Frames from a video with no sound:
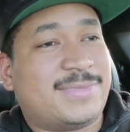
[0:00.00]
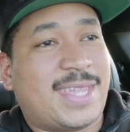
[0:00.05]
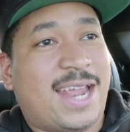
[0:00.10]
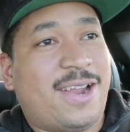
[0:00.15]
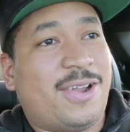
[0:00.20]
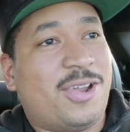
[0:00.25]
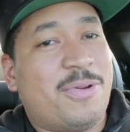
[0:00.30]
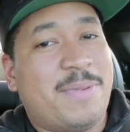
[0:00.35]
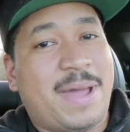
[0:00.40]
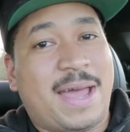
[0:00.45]
I
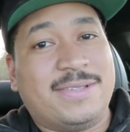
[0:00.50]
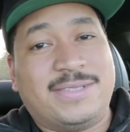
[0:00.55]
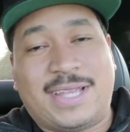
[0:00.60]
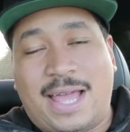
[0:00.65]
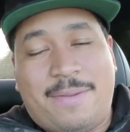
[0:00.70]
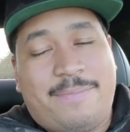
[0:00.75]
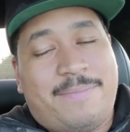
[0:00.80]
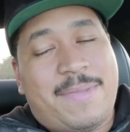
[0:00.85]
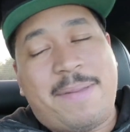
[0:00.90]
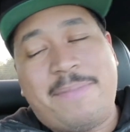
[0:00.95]
don't know, man.
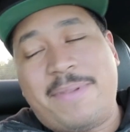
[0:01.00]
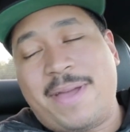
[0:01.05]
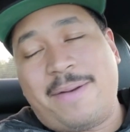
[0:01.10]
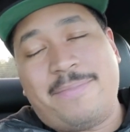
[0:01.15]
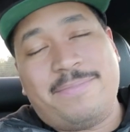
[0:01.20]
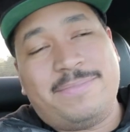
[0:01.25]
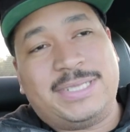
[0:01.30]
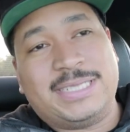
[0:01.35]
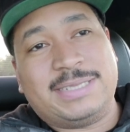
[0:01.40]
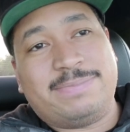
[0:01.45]
Maybe
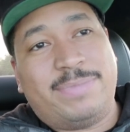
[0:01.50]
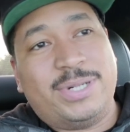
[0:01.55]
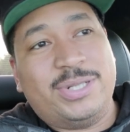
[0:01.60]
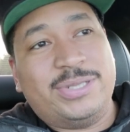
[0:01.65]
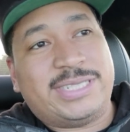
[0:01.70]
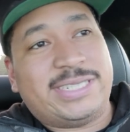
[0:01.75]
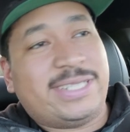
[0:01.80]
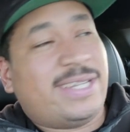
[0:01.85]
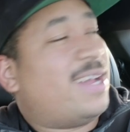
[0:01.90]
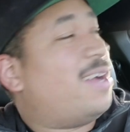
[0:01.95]
I'm just
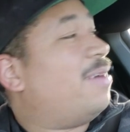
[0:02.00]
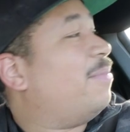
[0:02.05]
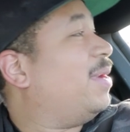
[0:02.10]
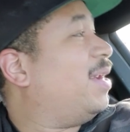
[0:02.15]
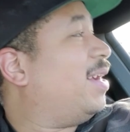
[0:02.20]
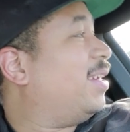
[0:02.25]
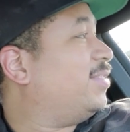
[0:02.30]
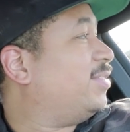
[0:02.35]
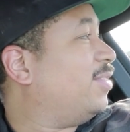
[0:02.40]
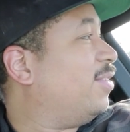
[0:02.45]
bougie now,
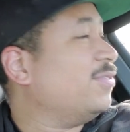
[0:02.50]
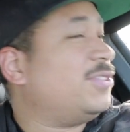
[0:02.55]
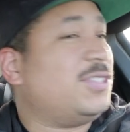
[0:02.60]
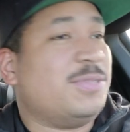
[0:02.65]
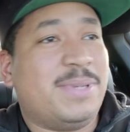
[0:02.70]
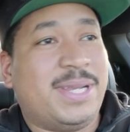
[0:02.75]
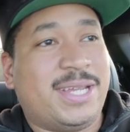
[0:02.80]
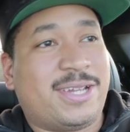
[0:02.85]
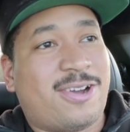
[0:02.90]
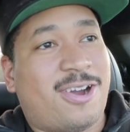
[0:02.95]
man. I drove
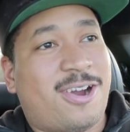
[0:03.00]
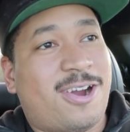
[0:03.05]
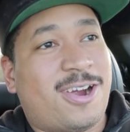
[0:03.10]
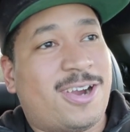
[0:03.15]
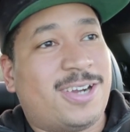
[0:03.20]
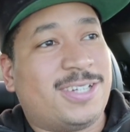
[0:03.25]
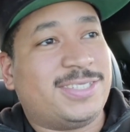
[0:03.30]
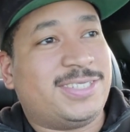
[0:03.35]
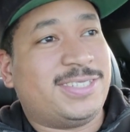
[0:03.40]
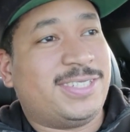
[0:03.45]
too many
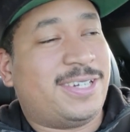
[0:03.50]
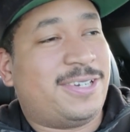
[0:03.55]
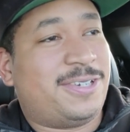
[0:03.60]
cars,